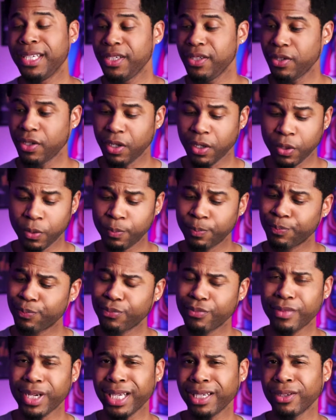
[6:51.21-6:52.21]

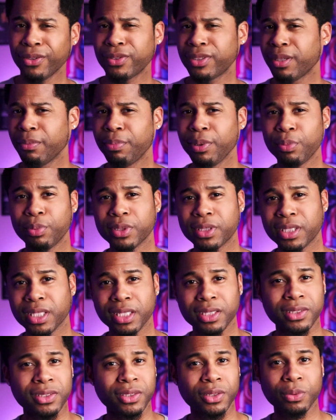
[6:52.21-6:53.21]
I know some people
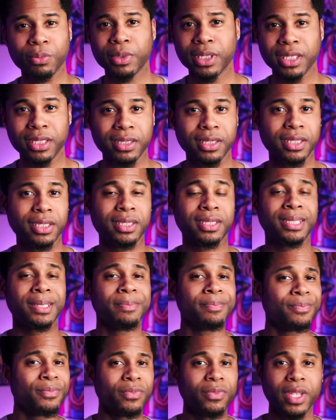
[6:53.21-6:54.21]
say zoom lenses,
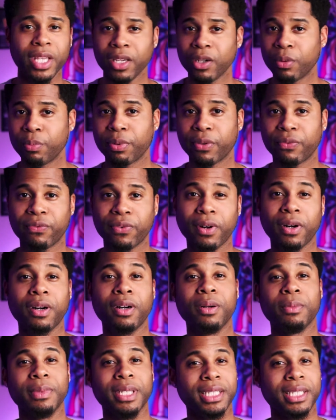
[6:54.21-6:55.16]
they don't prefer them.